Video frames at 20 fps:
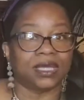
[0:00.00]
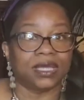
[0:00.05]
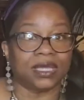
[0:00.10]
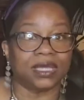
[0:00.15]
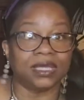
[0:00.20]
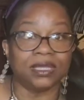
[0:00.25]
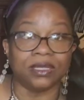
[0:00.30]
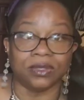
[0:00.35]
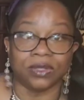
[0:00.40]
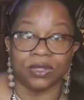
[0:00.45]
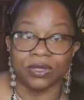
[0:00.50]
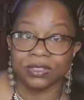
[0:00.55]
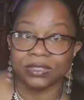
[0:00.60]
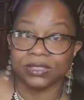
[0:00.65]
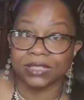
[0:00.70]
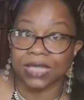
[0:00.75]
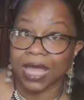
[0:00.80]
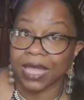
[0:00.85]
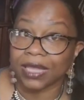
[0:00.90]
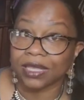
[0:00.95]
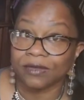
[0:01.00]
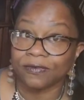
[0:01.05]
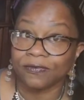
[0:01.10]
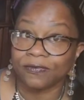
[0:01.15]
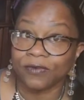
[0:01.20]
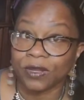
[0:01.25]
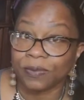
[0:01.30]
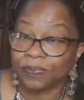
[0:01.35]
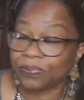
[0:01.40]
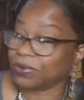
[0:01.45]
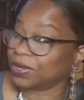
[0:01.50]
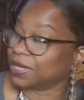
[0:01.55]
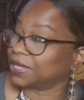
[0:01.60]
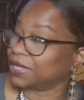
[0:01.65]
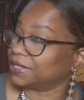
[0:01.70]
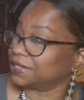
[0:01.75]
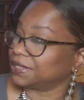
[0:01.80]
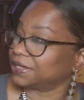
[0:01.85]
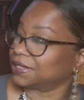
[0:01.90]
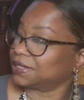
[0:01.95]
It looks like a
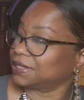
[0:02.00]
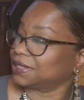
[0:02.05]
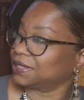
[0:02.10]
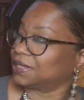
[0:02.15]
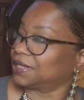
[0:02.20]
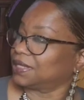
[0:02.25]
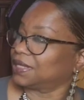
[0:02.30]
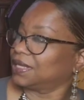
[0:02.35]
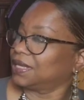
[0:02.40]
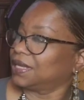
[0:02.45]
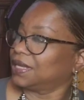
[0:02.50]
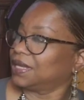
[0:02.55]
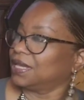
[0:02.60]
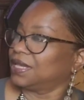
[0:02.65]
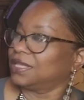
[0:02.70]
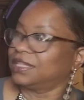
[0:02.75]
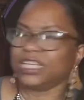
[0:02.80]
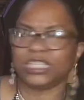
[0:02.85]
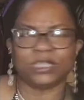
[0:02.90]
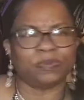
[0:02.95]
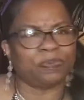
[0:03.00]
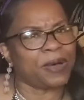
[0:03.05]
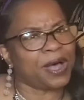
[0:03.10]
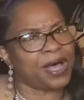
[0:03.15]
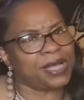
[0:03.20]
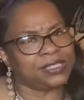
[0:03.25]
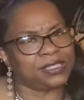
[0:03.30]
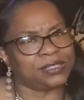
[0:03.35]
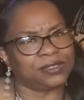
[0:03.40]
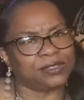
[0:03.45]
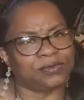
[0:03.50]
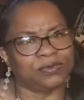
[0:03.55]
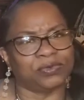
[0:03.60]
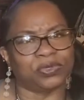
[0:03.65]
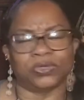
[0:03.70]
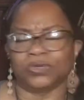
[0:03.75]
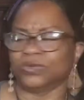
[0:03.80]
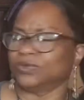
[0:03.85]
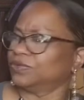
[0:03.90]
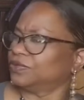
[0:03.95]
footprint. This puzzled
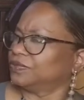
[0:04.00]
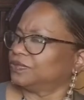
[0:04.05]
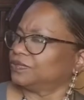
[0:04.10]
Roo.